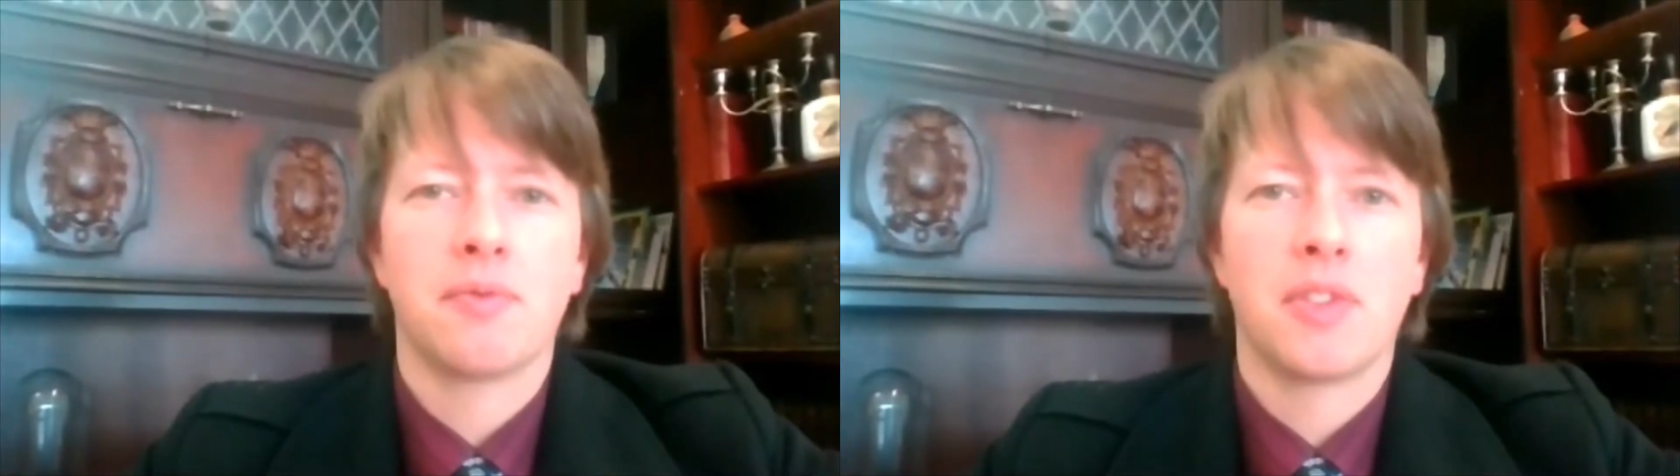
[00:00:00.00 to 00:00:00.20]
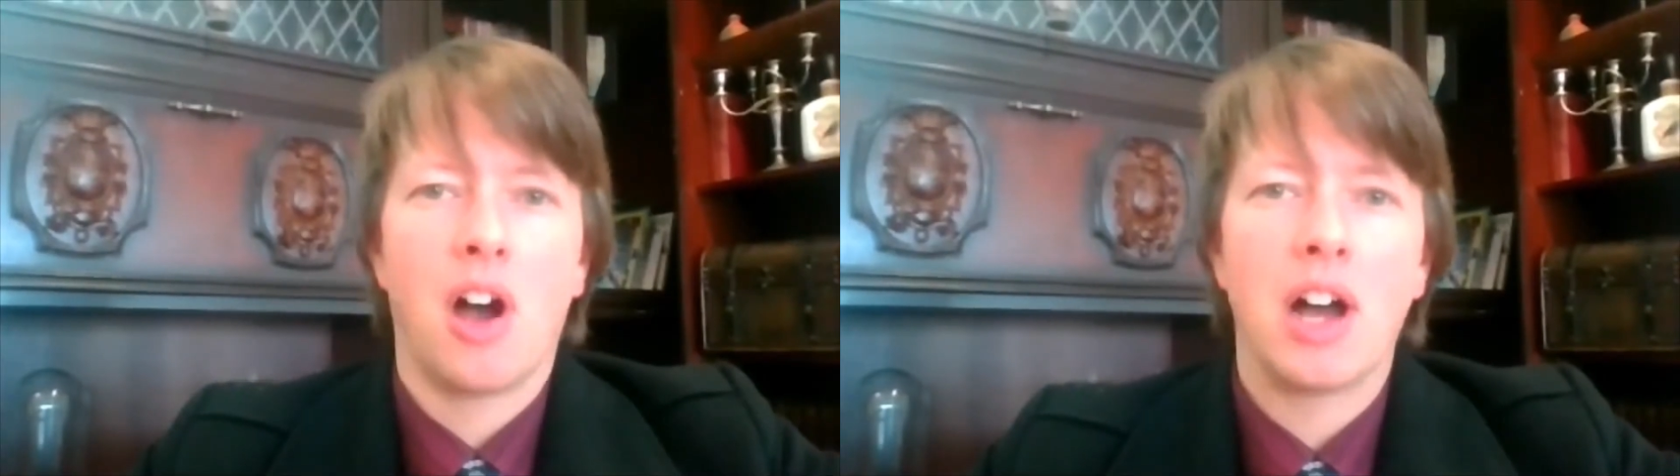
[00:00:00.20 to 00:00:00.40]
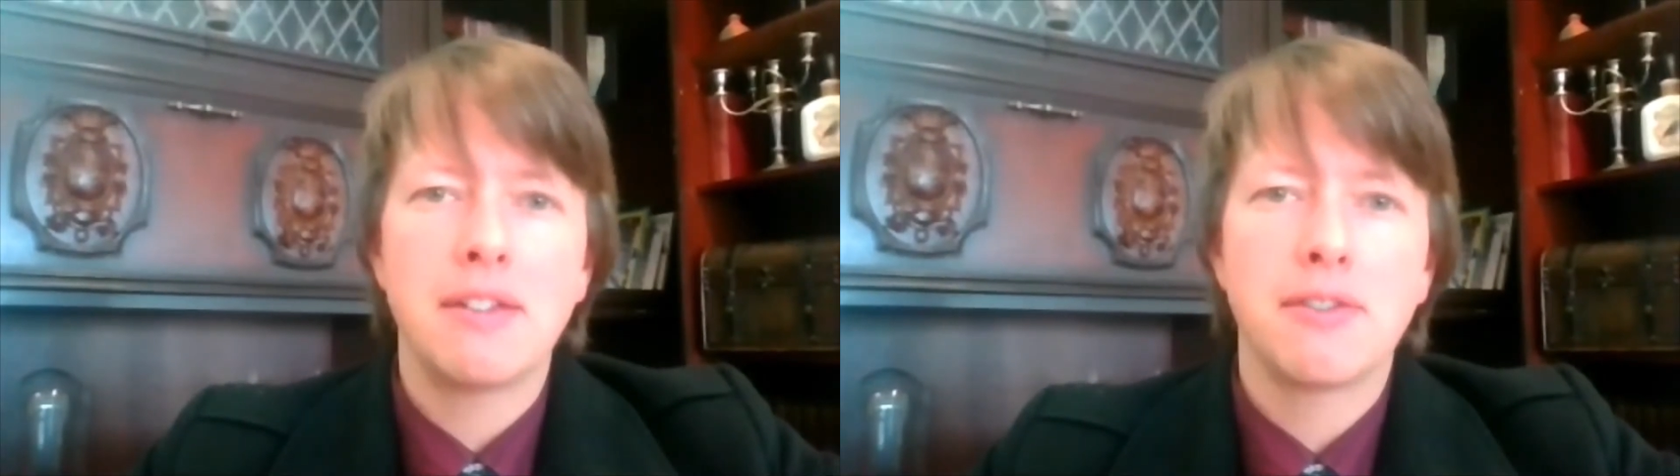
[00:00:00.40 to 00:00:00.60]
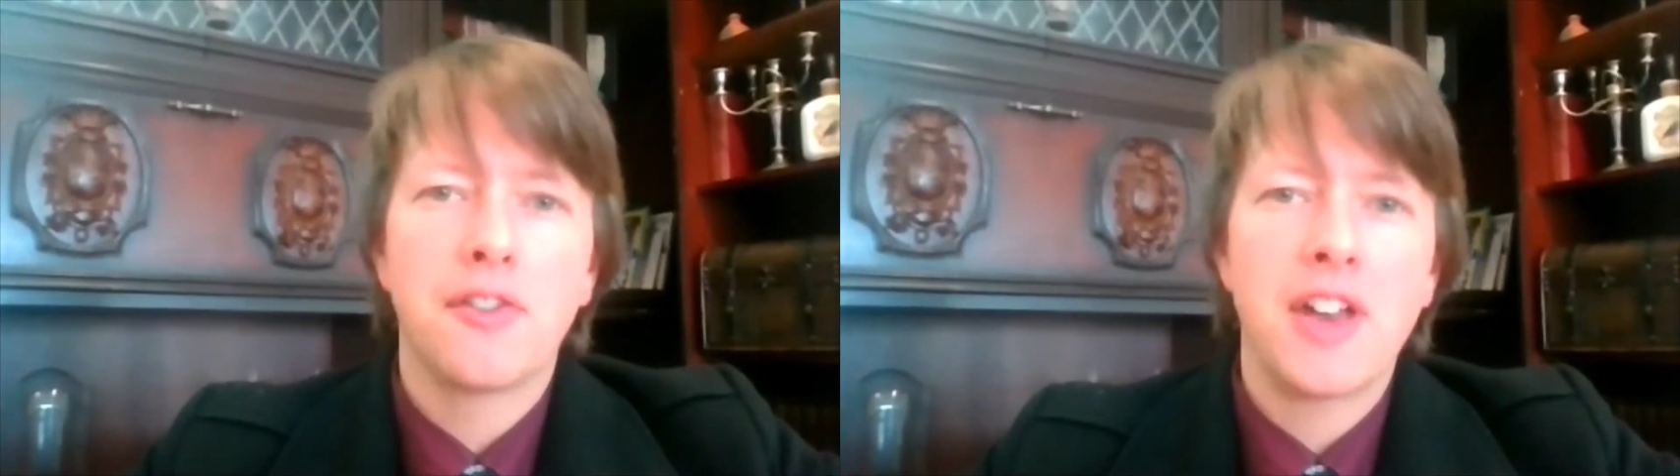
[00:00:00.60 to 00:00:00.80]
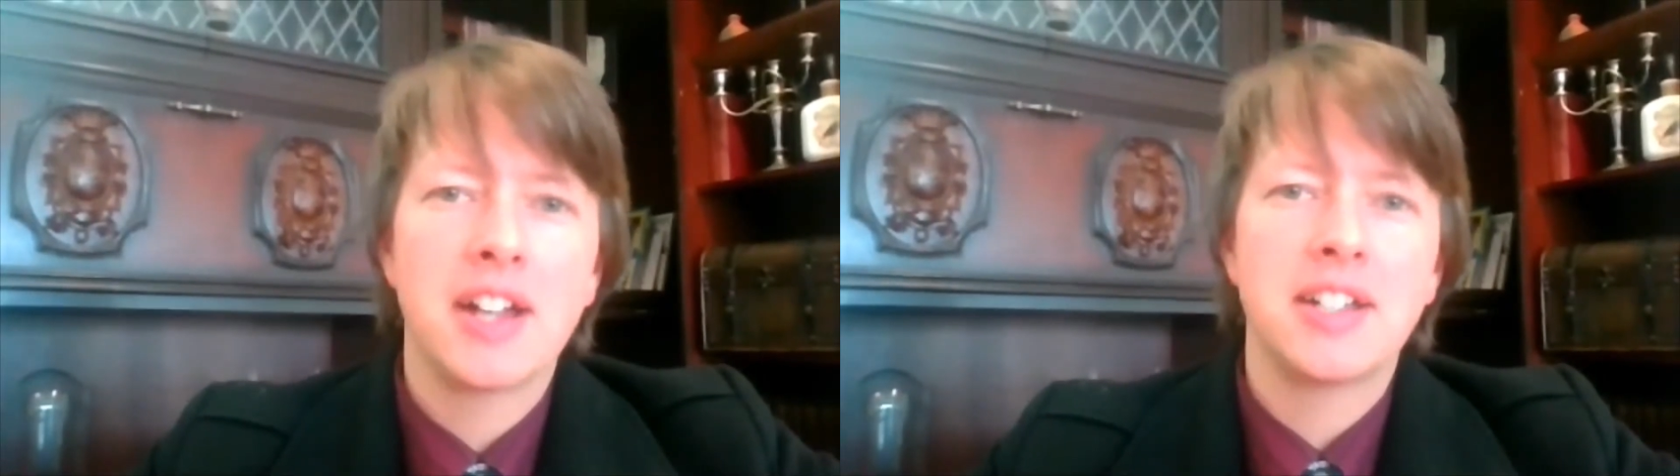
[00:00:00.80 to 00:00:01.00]
I never
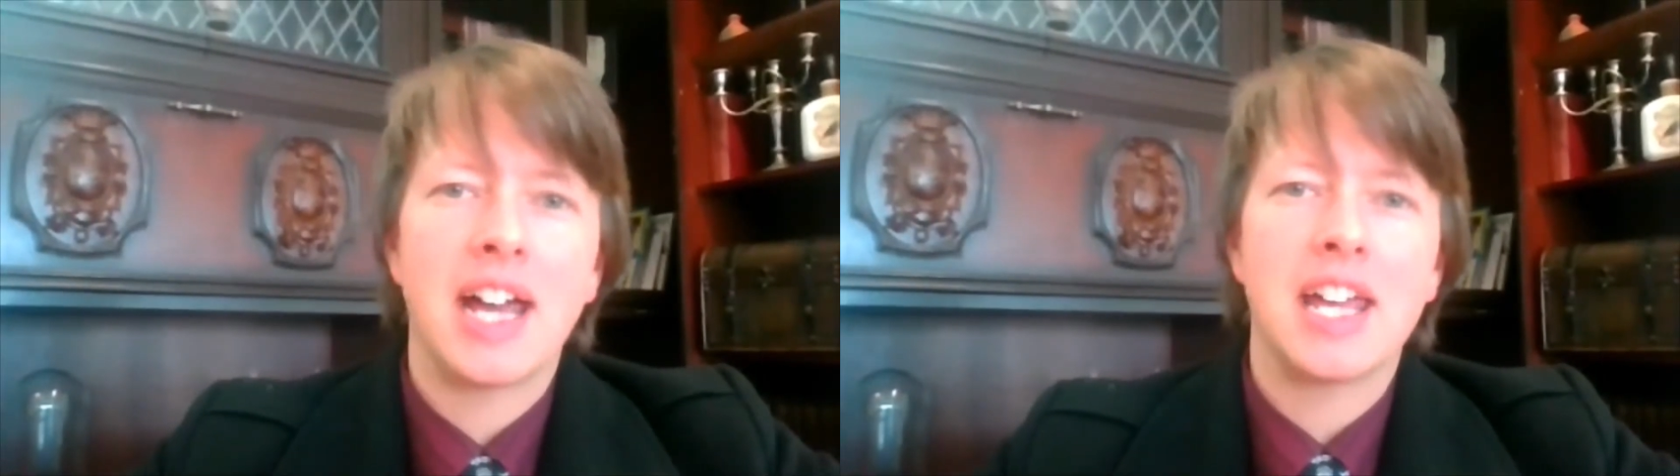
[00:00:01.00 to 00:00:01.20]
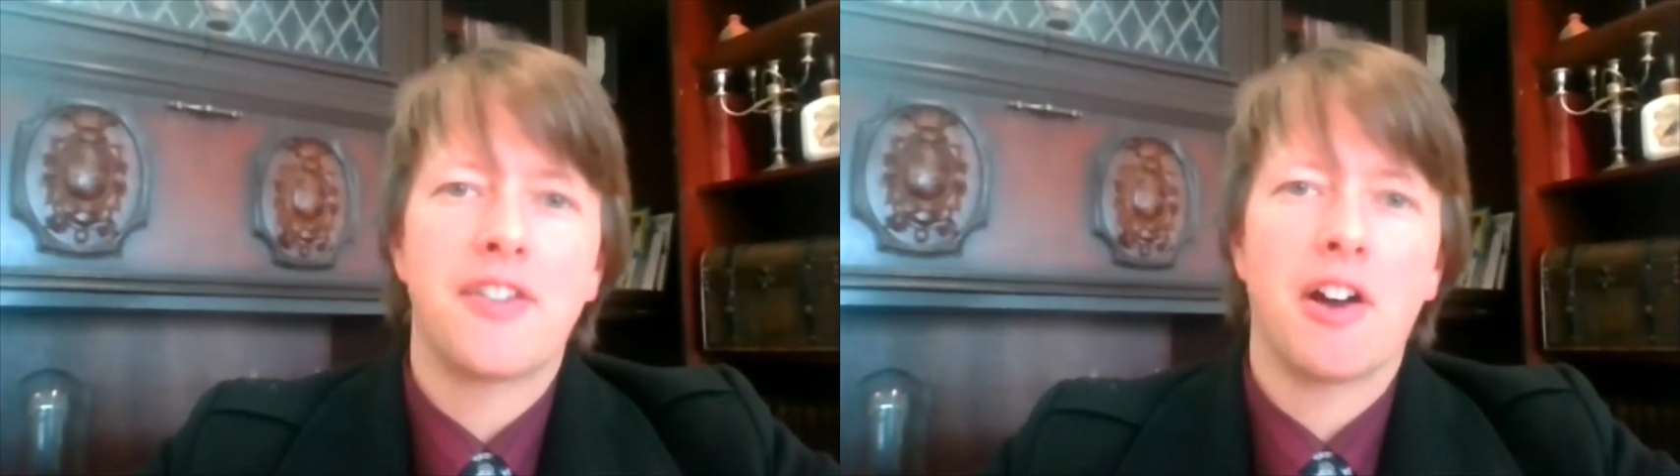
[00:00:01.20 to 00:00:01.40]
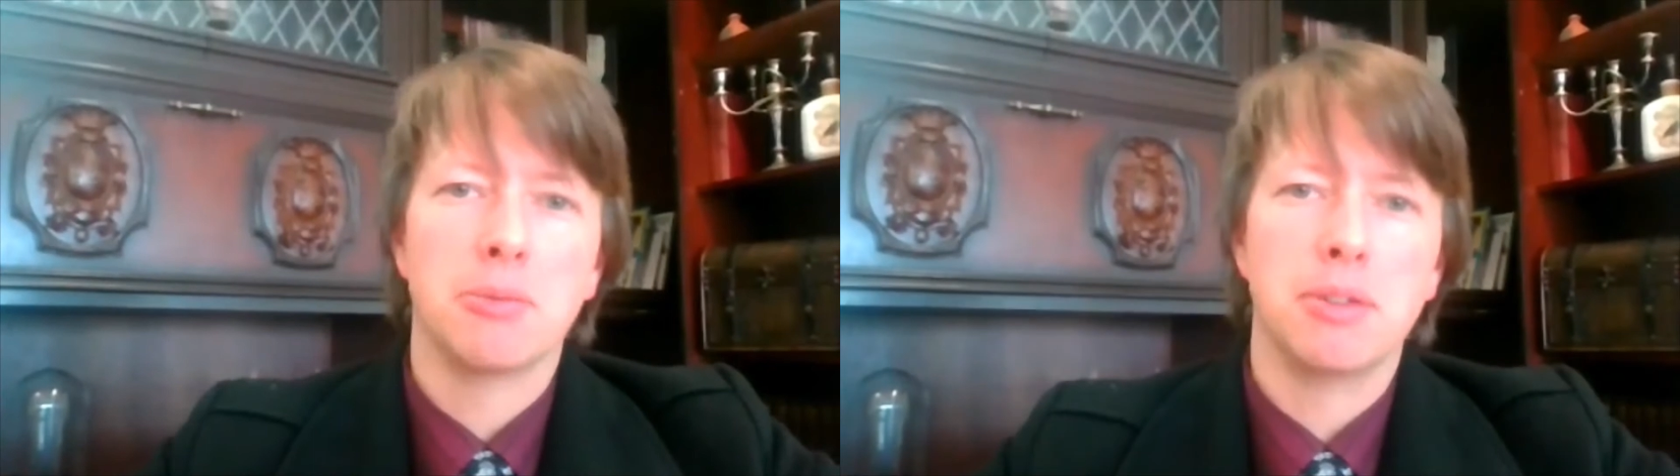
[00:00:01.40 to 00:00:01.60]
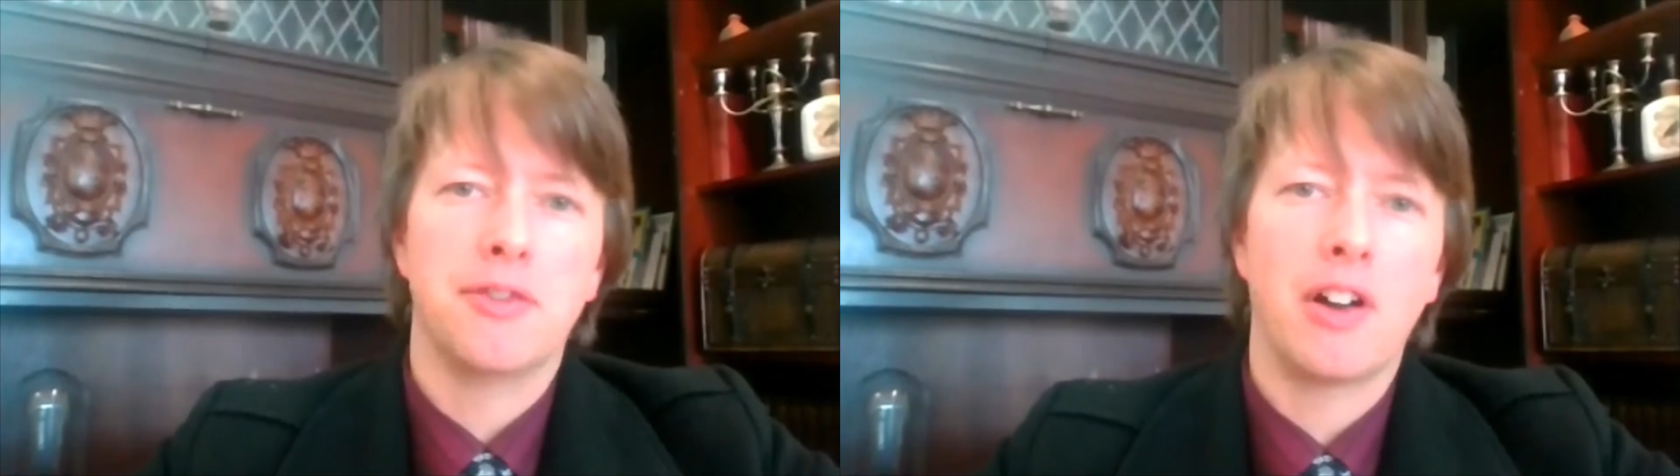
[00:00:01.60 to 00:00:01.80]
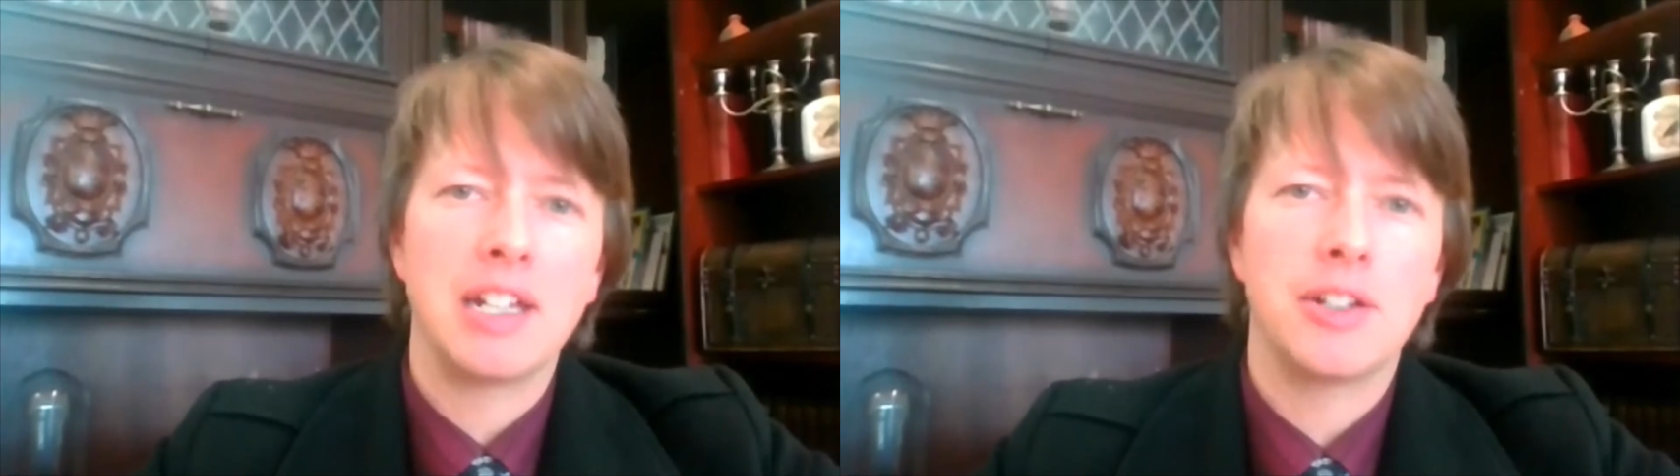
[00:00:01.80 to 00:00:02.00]
found AFL to be
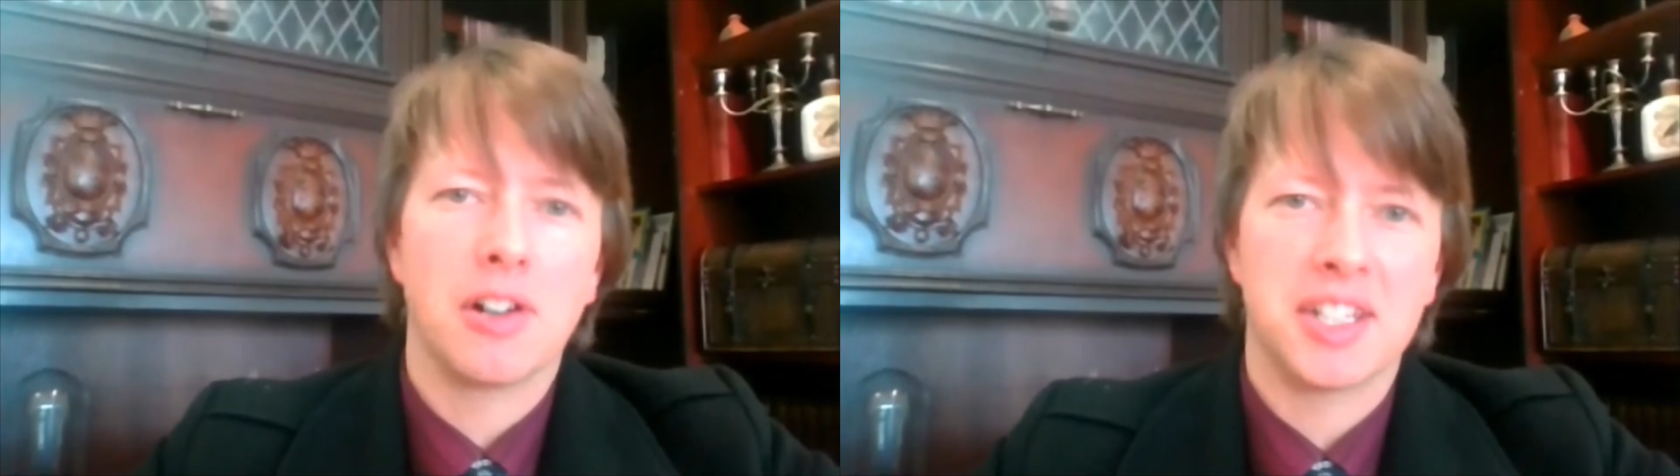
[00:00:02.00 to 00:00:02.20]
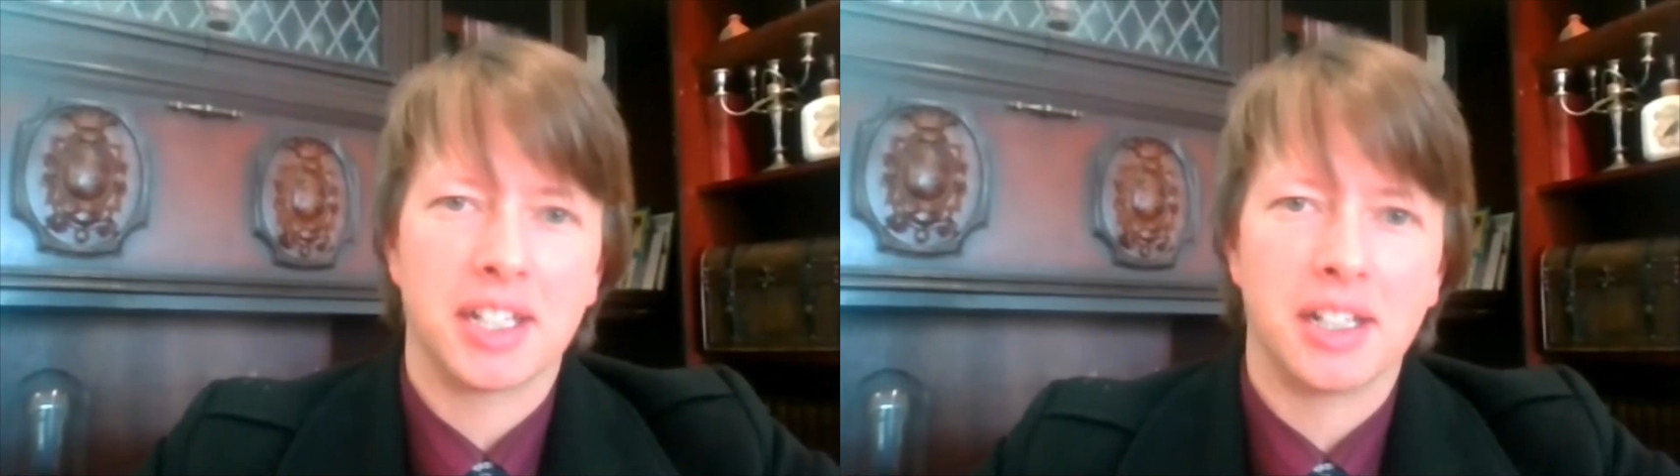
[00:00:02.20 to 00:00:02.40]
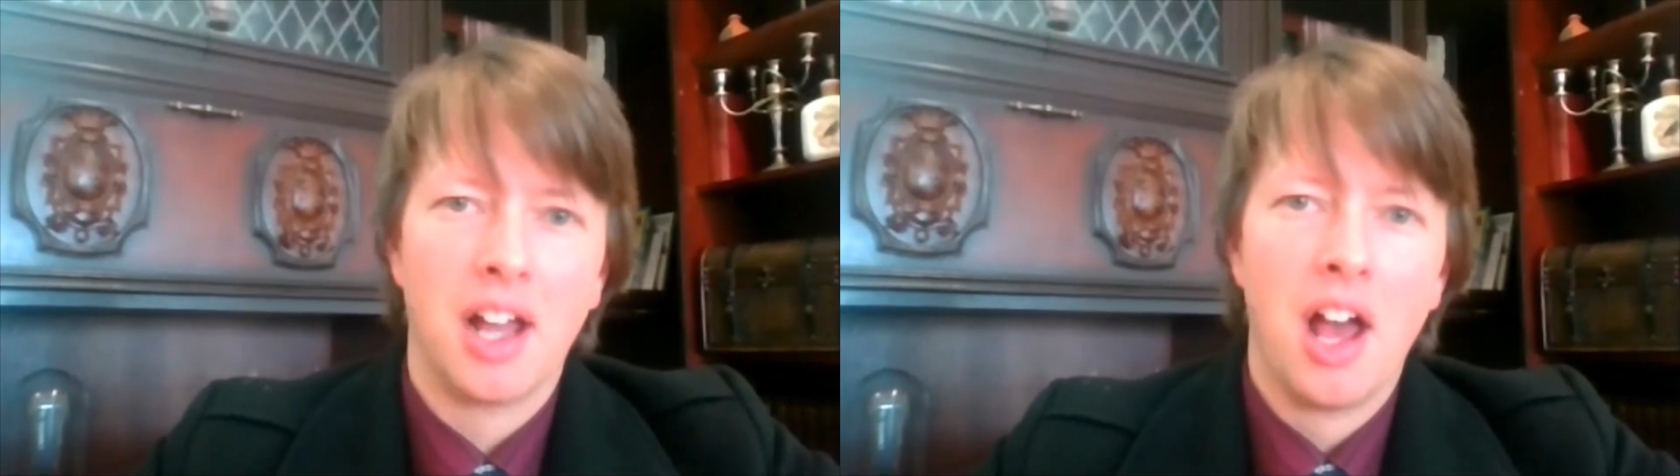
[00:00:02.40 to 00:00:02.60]
very interesting.